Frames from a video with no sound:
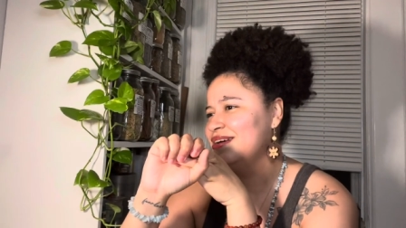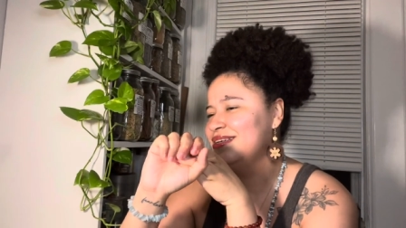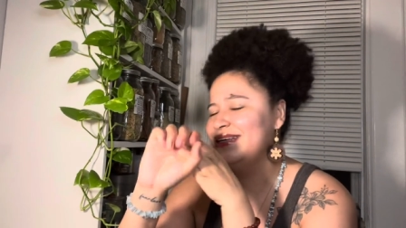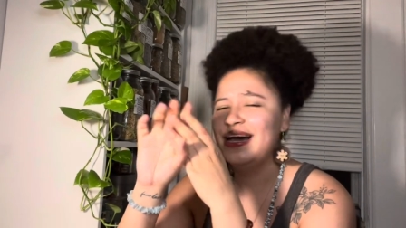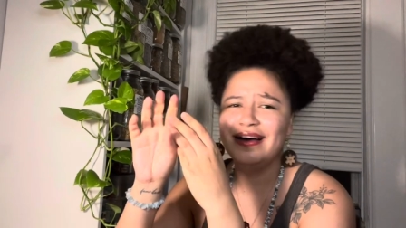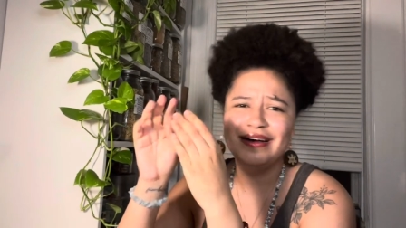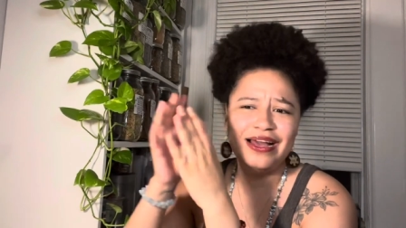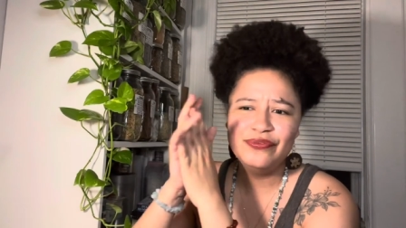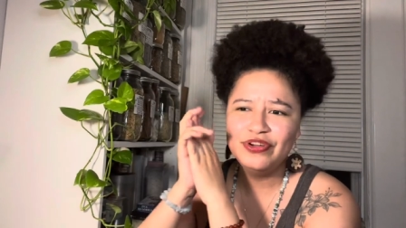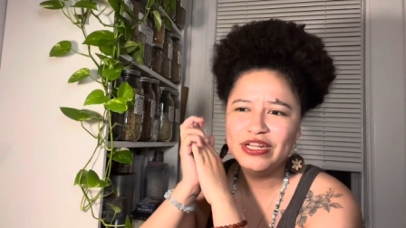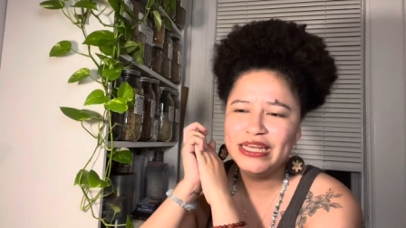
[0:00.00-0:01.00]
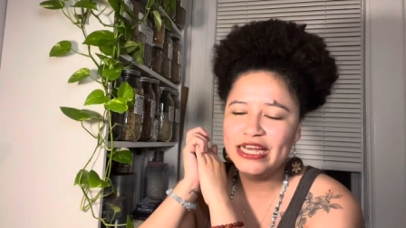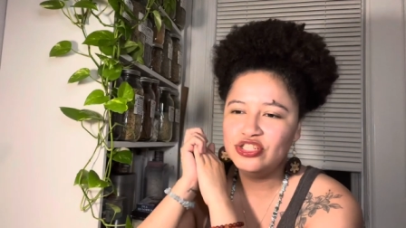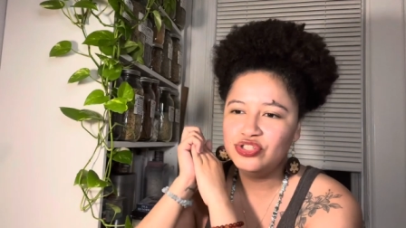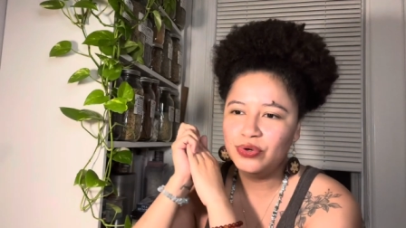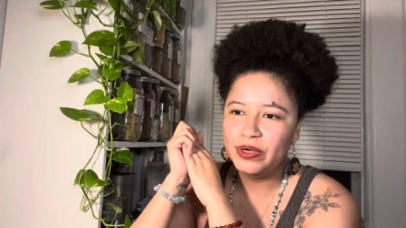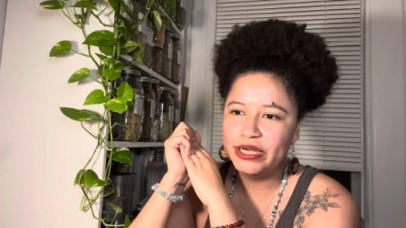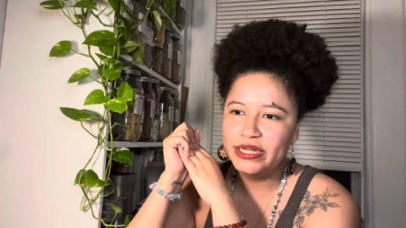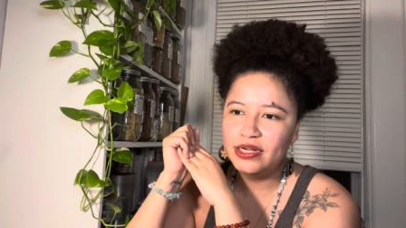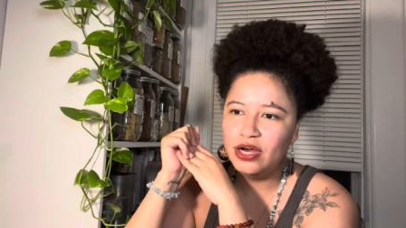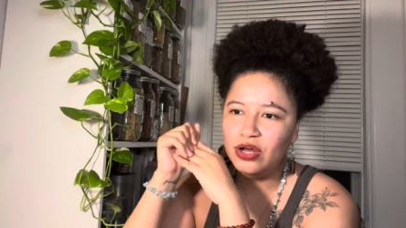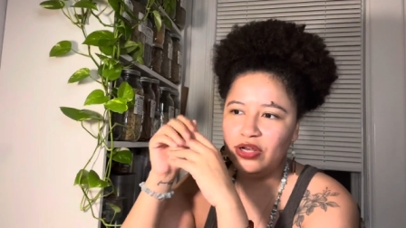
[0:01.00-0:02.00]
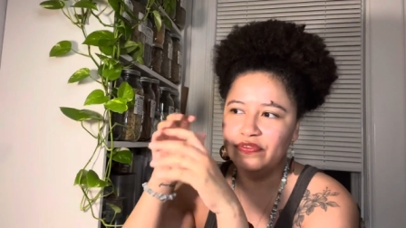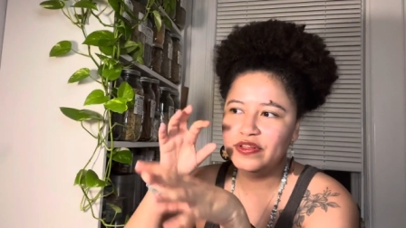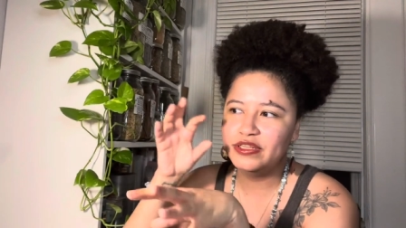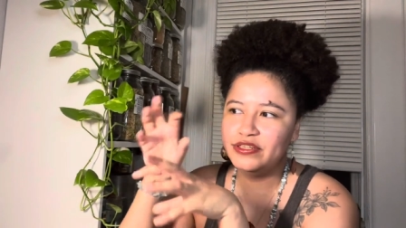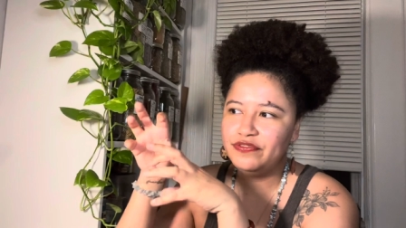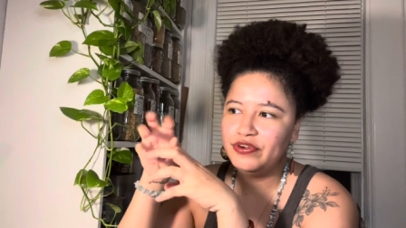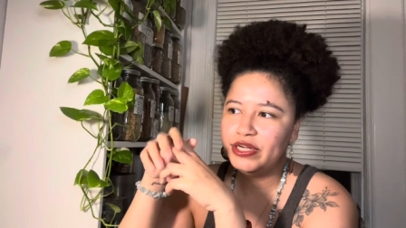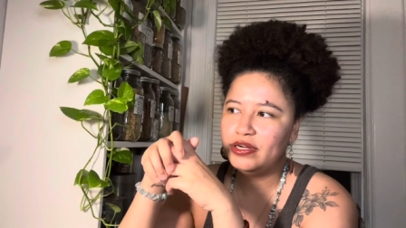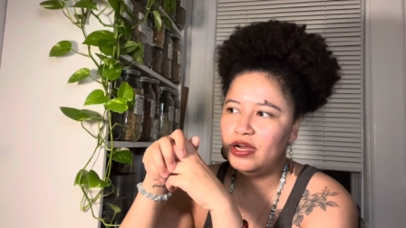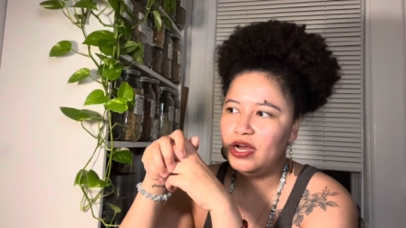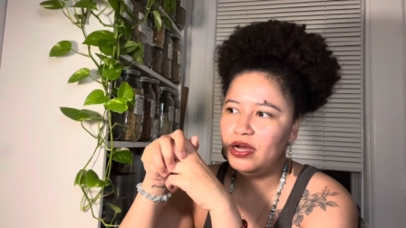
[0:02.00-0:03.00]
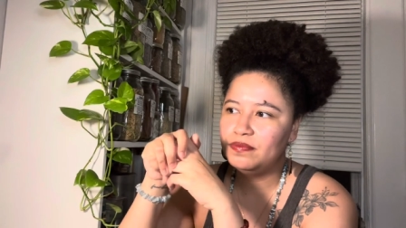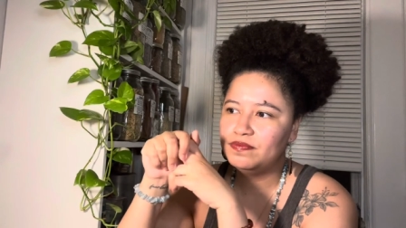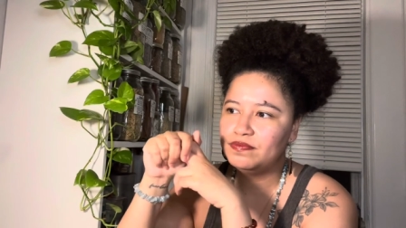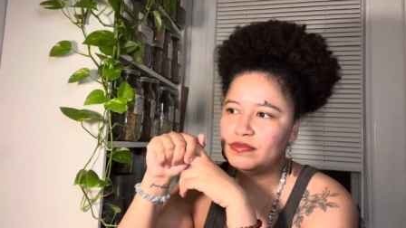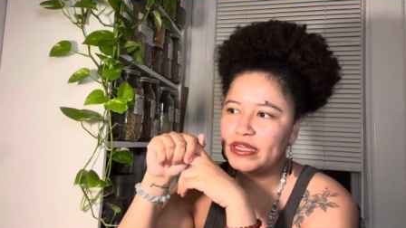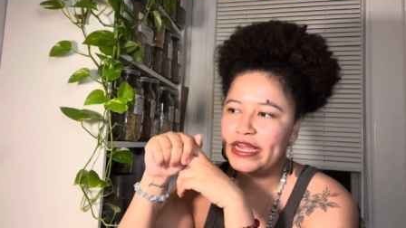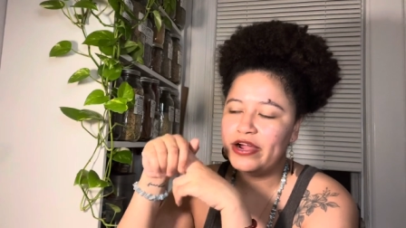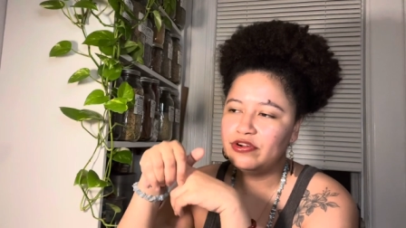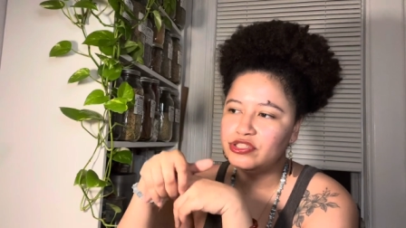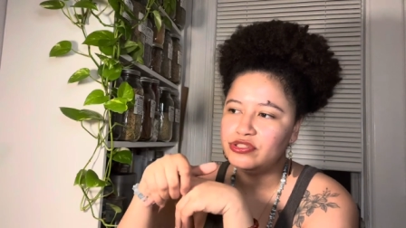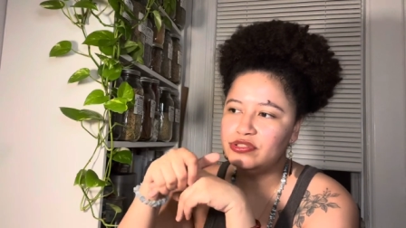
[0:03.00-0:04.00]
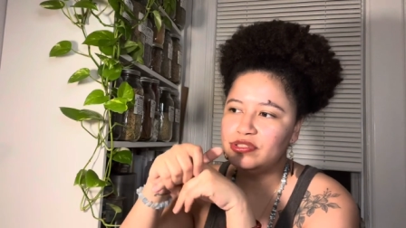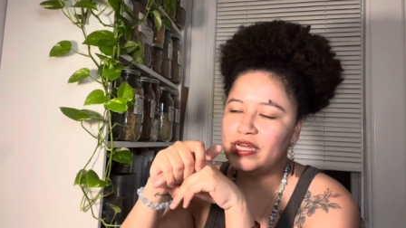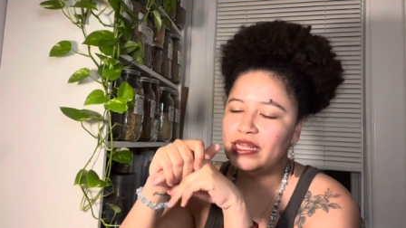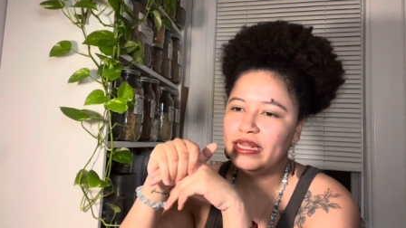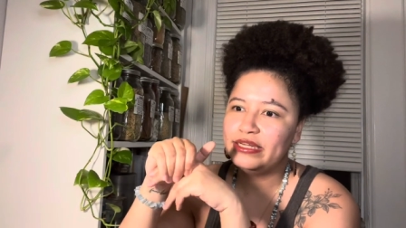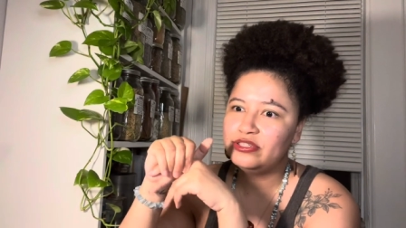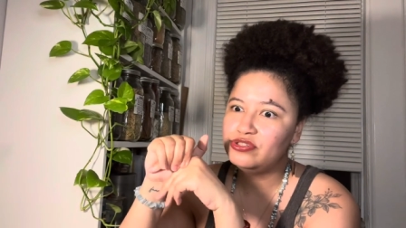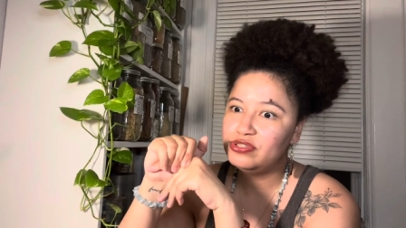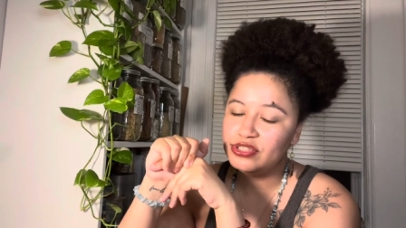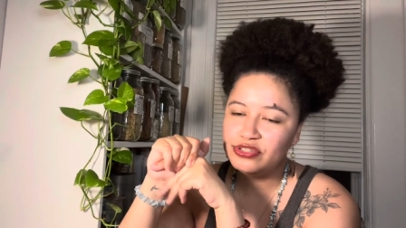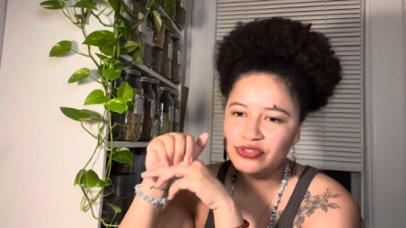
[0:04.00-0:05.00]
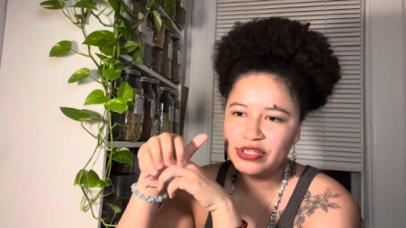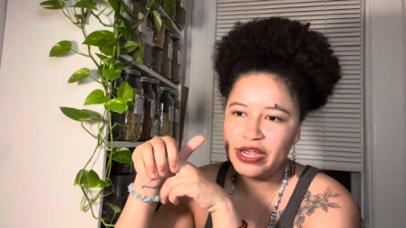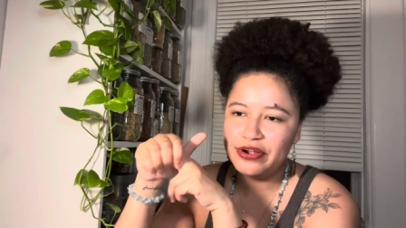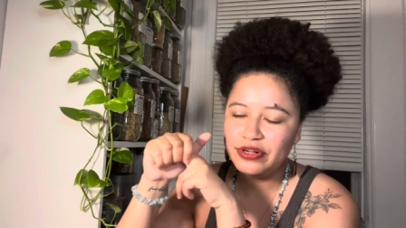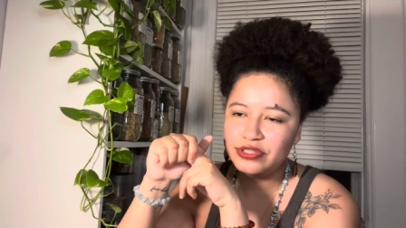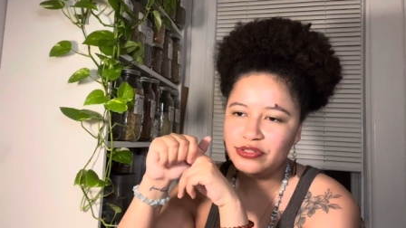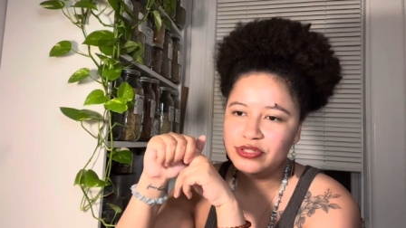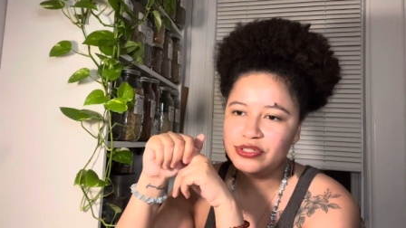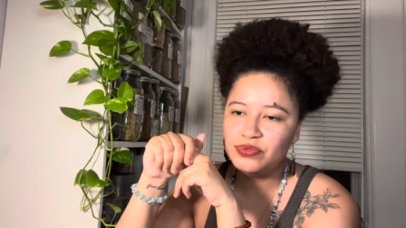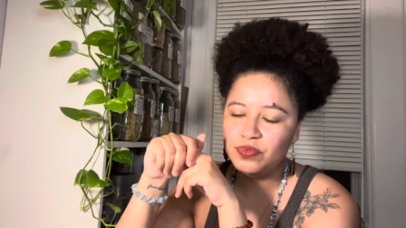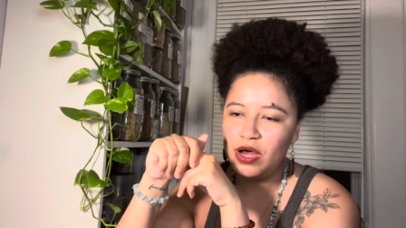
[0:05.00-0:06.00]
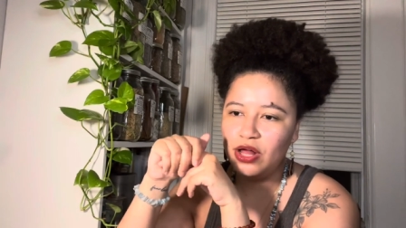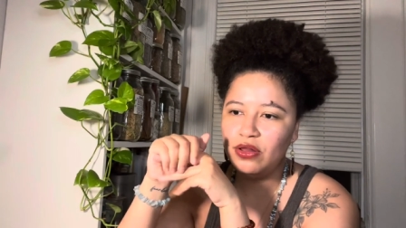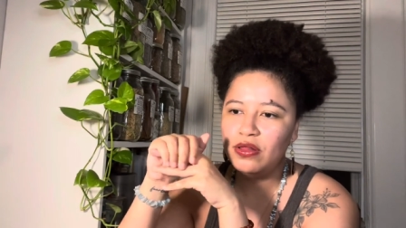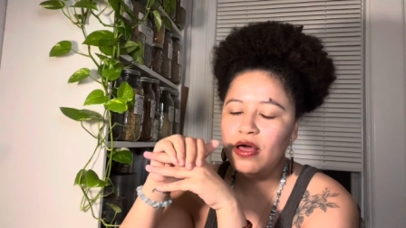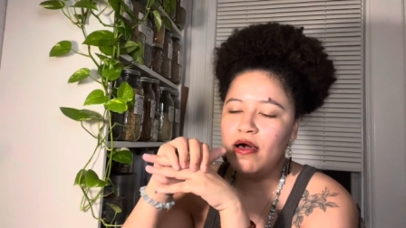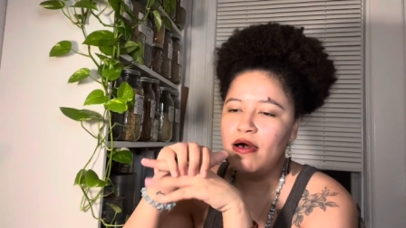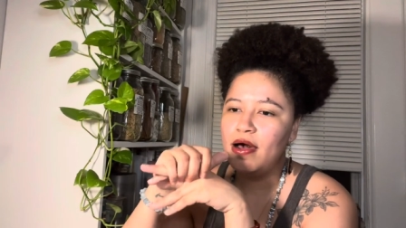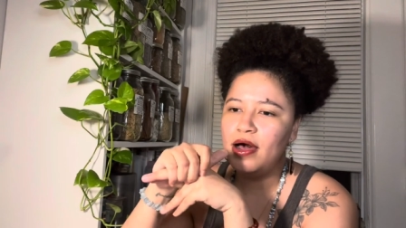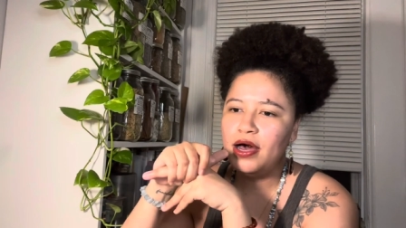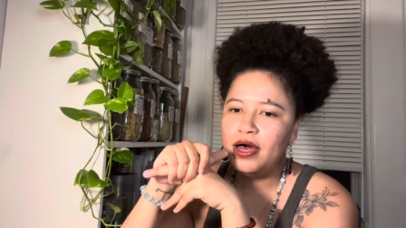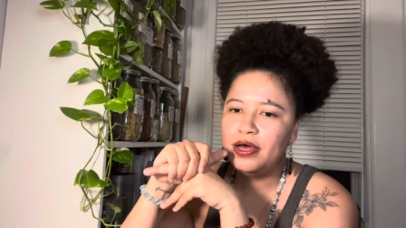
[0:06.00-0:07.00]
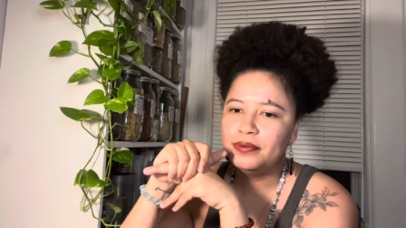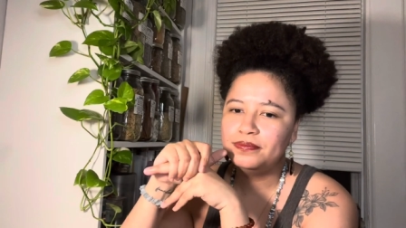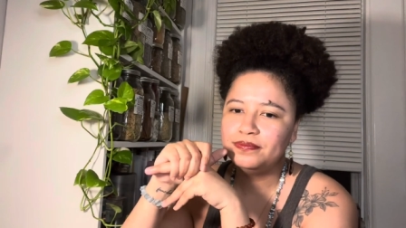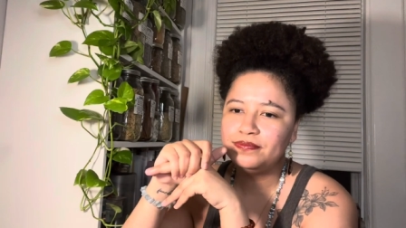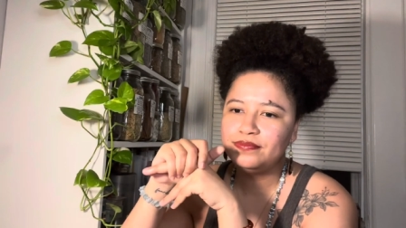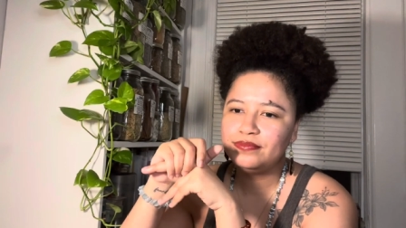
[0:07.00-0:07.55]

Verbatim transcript: yeah i really enjoyed all of the different um characters i liked her sister's character as well um